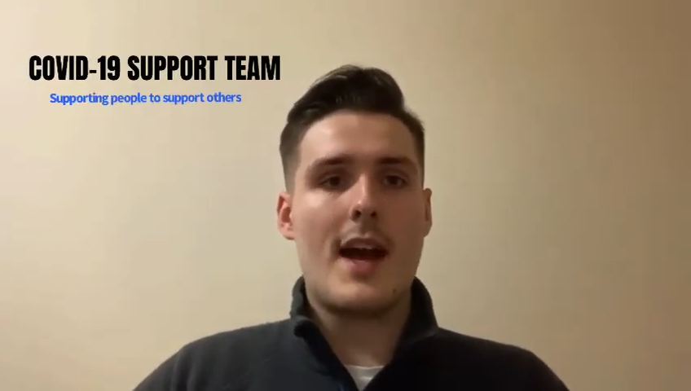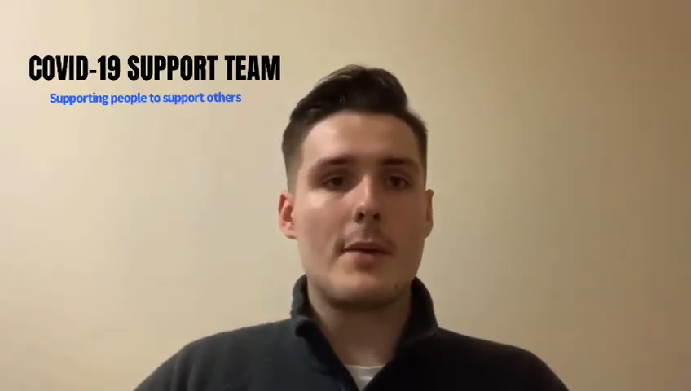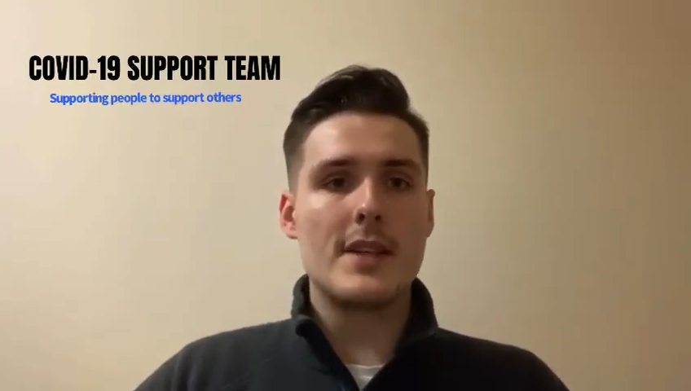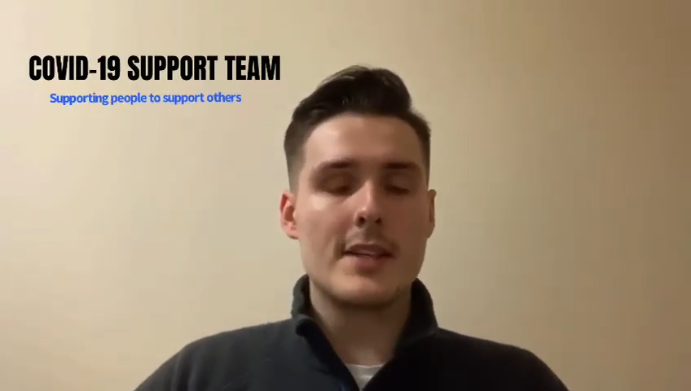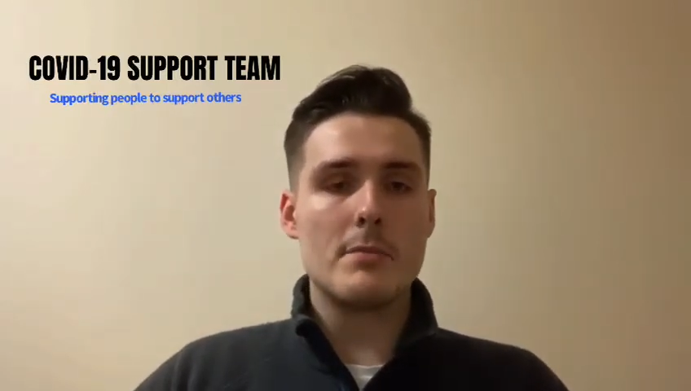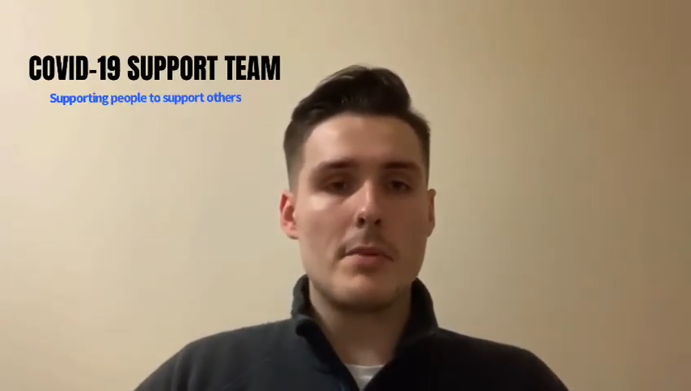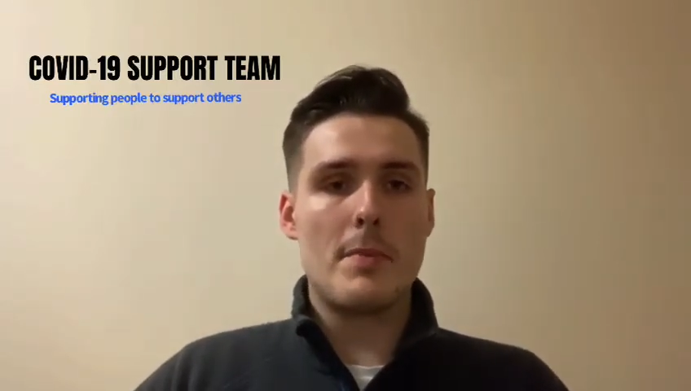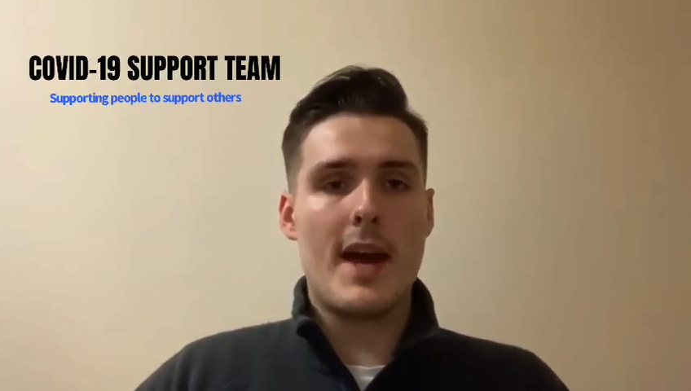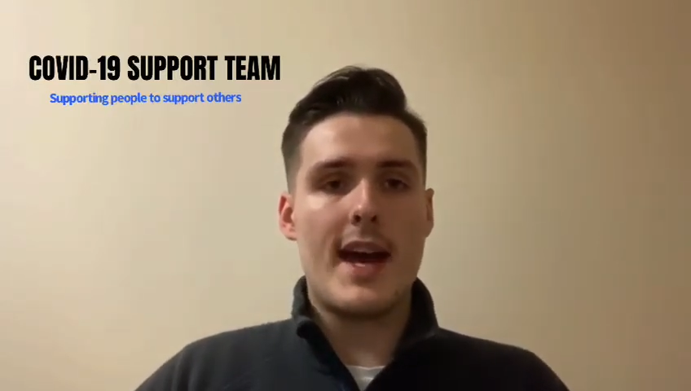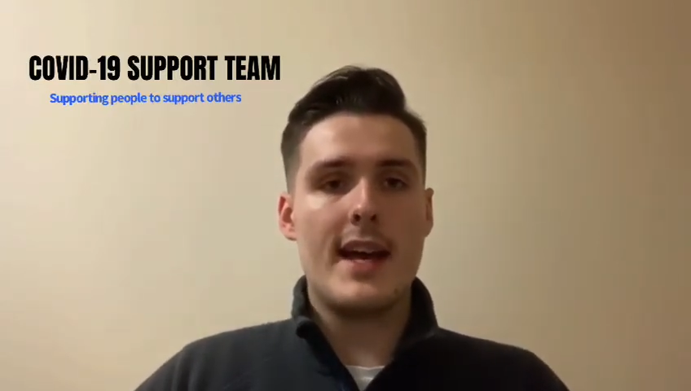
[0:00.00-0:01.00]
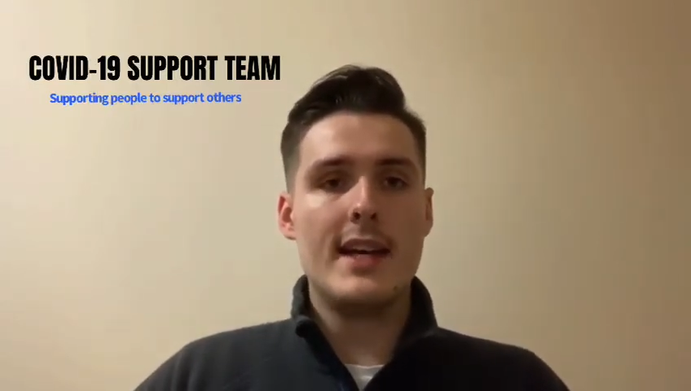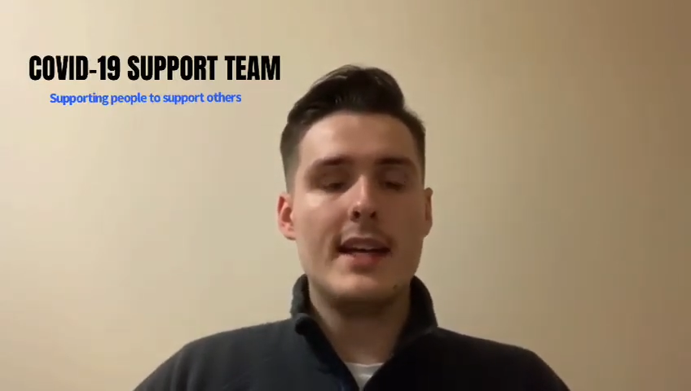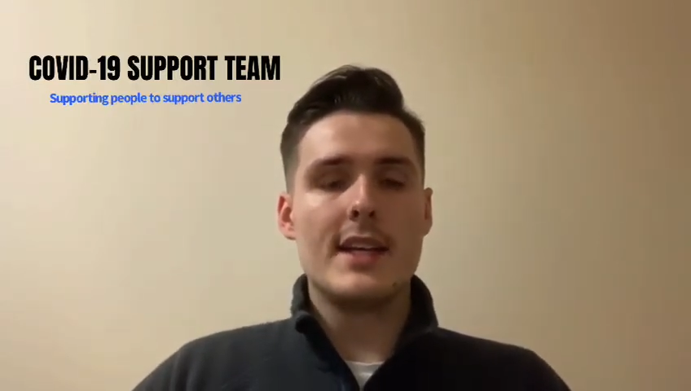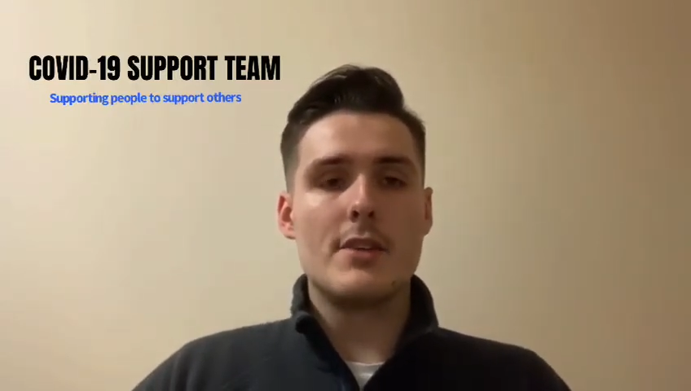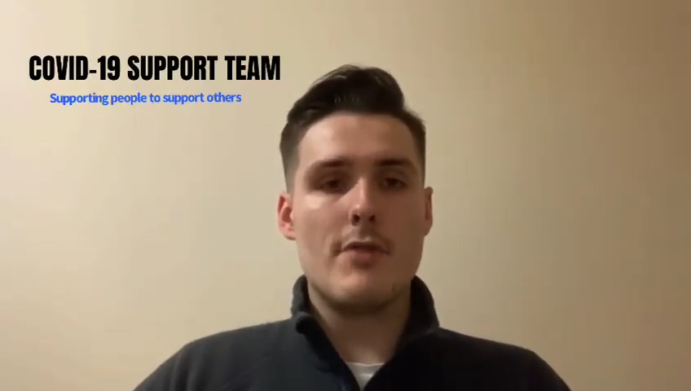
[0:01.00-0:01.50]
how you can prepare
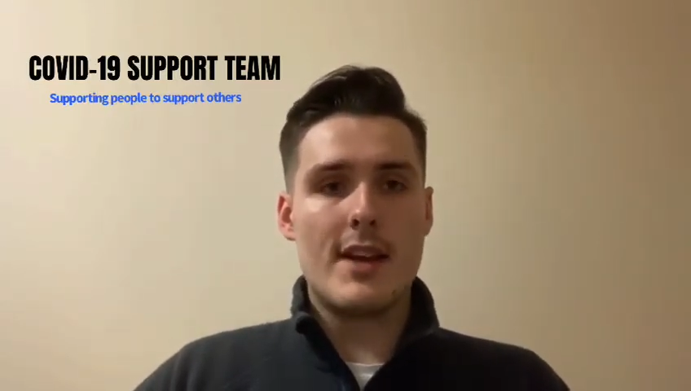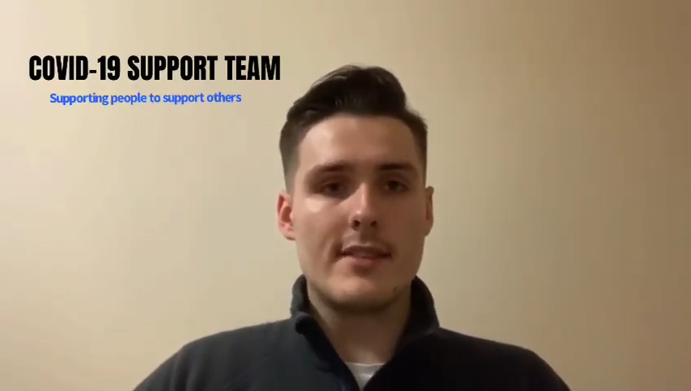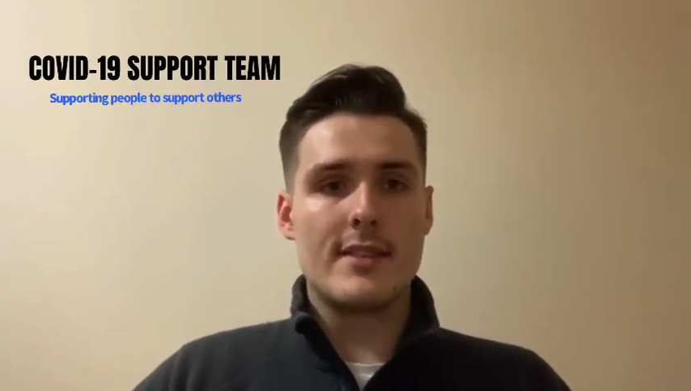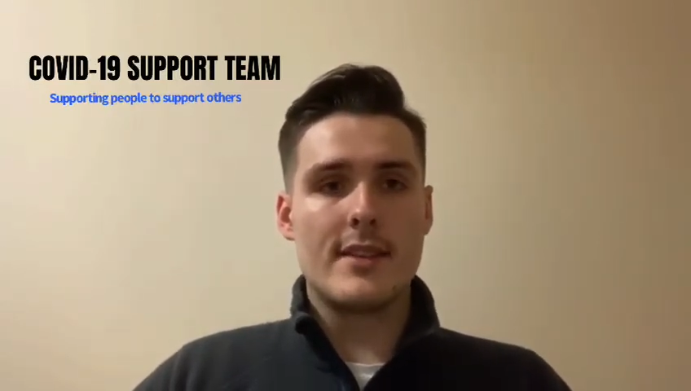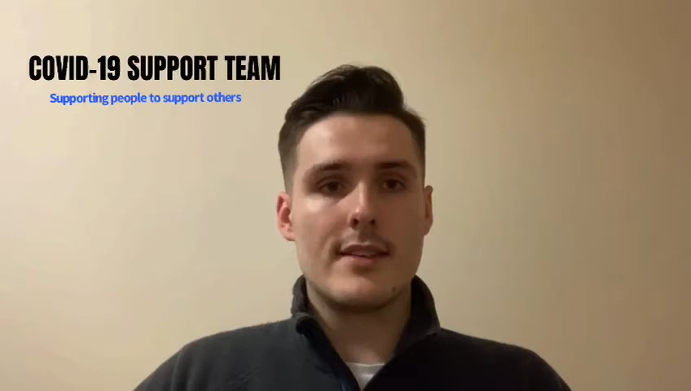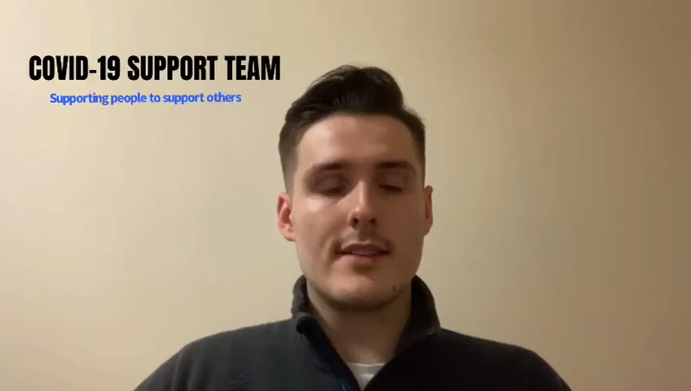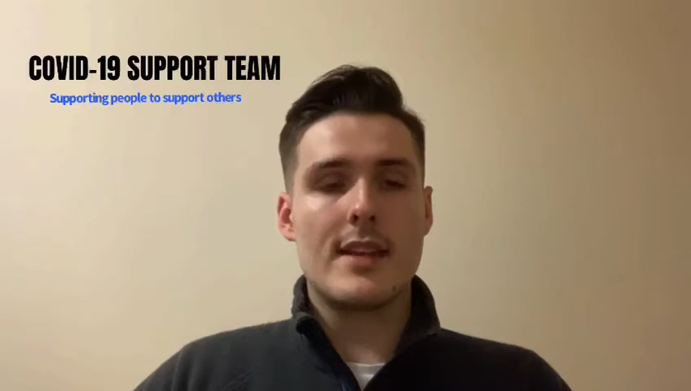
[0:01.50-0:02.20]
your residents.